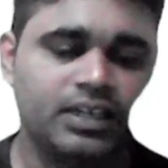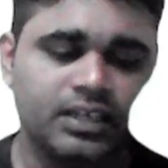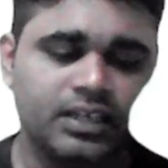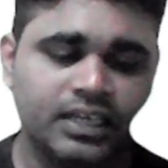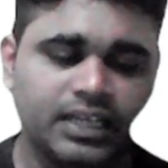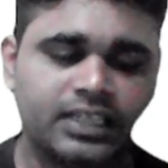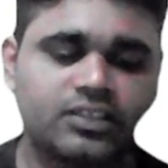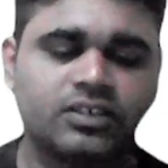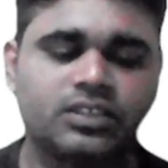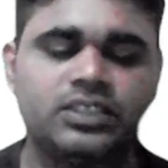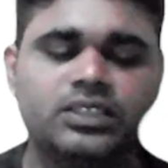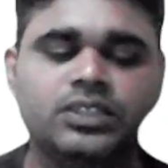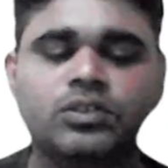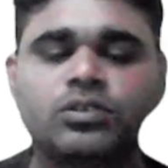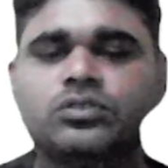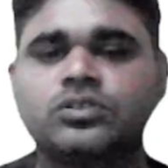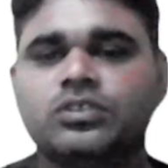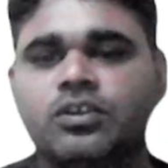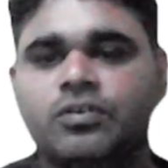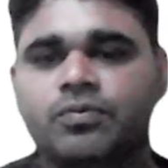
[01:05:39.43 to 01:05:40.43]
and the
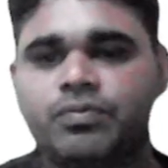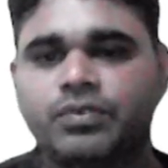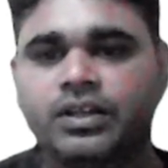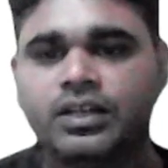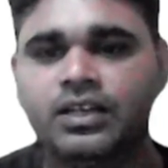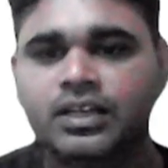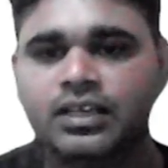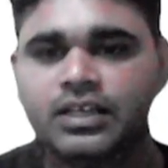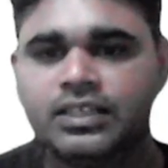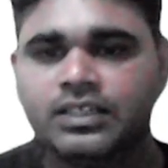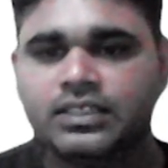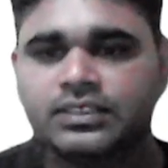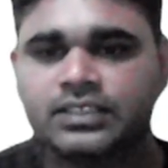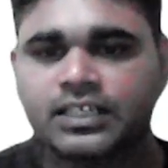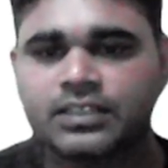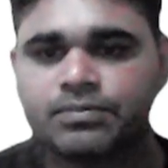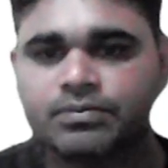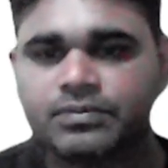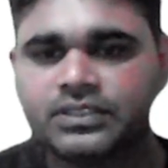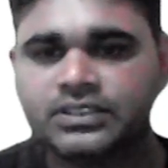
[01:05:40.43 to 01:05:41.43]
eosinophil,
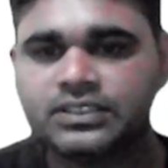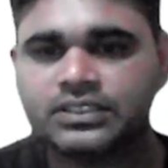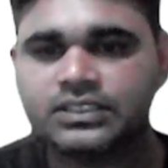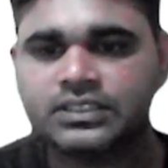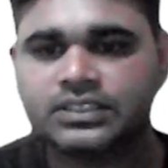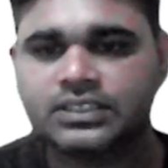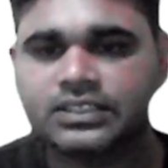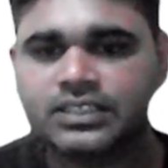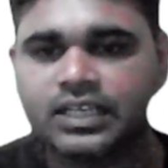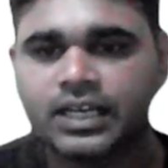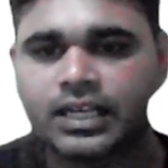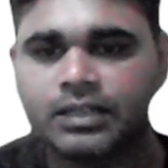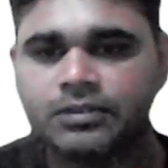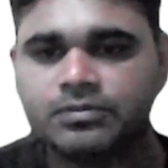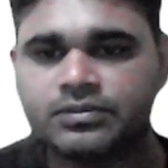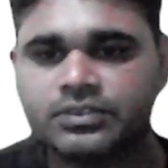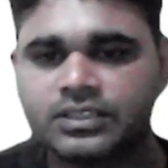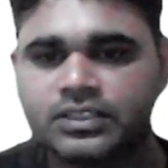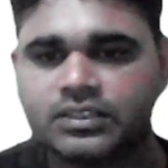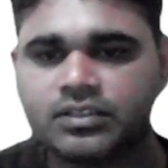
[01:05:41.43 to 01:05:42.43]
that means it
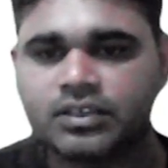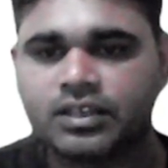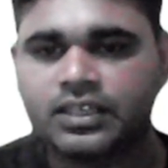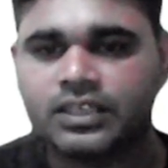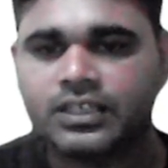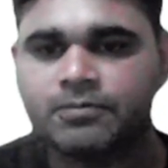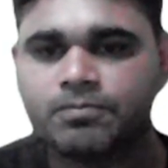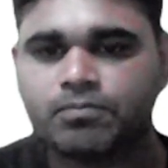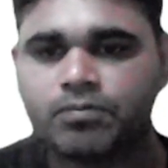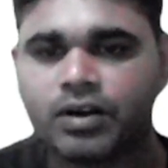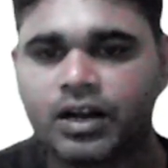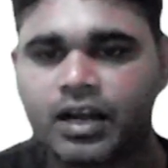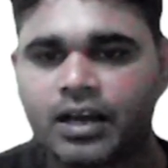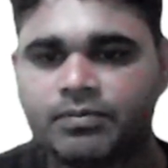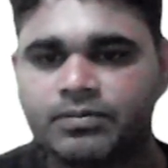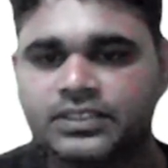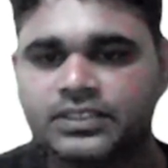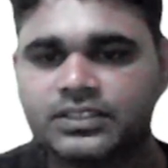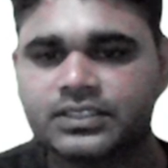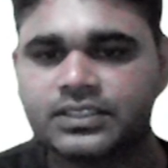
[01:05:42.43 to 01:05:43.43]
helps in the
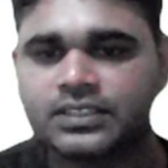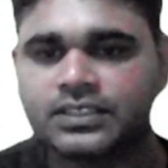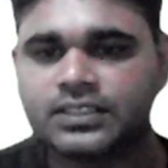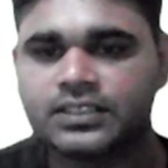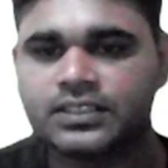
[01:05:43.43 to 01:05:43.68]
inflammation.